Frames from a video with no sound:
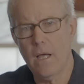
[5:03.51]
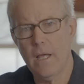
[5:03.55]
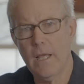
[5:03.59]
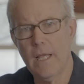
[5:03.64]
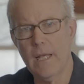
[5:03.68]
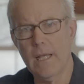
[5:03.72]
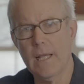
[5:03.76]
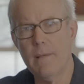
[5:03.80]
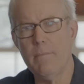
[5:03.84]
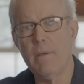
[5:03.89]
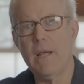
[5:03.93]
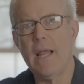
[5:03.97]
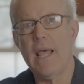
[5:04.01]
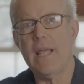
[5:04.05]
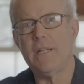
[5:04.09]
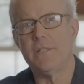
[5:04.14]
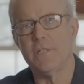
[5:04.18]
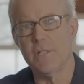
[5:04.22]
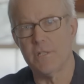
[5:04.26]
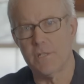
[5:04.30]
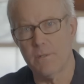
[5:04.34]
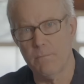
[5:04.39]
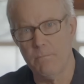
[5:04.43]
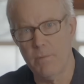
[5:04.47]

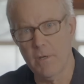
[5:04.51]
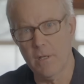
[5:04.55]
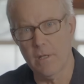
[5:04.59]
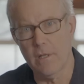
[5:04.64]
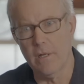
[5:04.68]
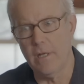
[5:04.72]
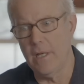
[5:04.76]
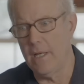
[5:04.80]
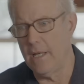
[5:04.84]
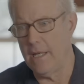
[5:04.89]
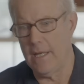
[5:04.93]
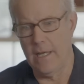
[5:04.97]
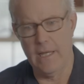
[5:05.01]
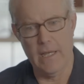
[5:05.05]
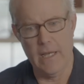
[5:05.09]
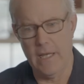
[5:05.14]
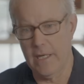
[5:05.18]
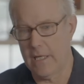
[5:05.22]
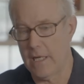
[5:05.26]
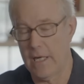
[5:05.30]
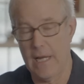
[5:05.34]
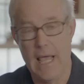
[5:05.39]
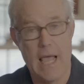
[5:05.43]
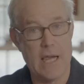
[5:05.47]
eliminates its ability.
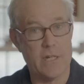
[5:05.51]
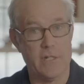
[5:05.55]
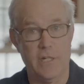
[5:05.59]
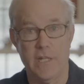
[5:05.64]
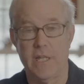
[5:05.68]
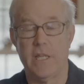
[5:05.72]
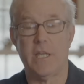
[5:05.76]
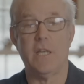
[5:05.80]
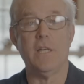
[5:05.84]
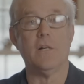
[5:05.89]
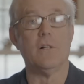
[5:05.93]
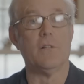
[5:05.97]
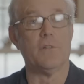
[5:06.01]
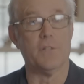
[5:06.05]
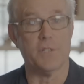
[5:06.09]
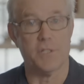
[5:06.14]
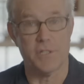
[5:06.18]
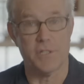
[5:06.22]
It can actually kill the